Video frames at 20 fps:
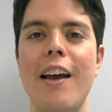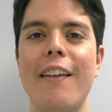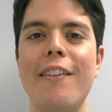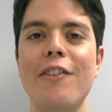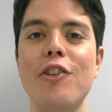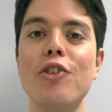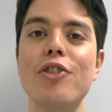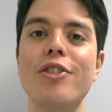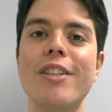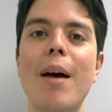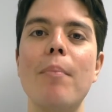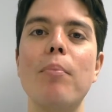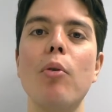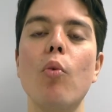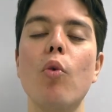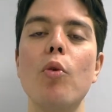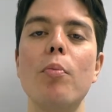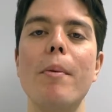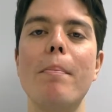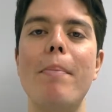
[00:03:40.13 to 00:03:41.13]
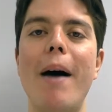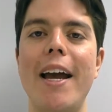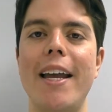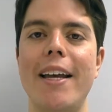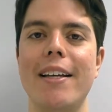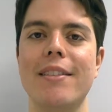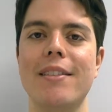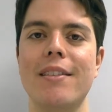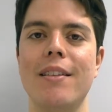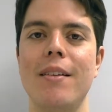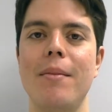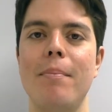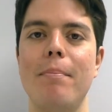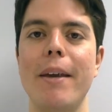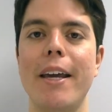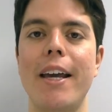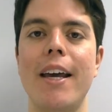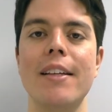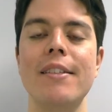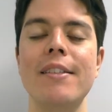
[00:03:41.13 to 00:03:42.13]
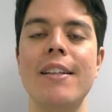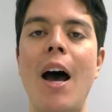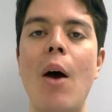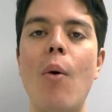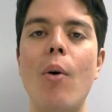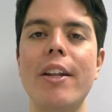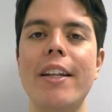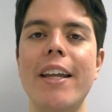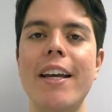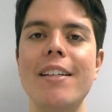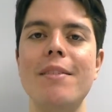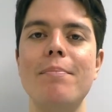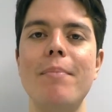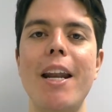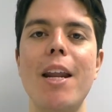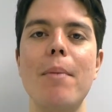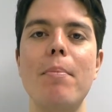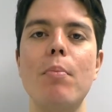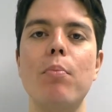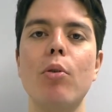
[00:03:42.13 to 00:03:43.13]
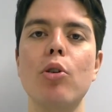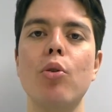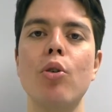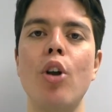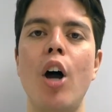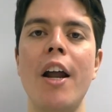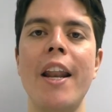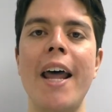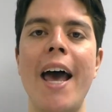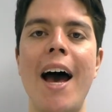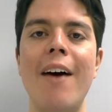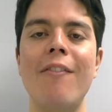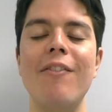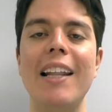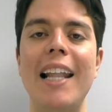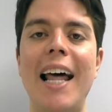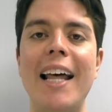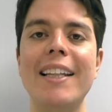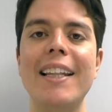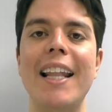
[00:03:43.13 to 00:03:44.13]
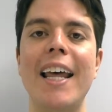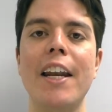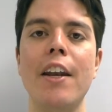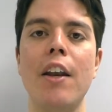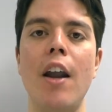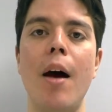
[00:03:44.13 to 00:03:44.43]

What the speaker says: your sample will be biased, because nowadays many people do not have landline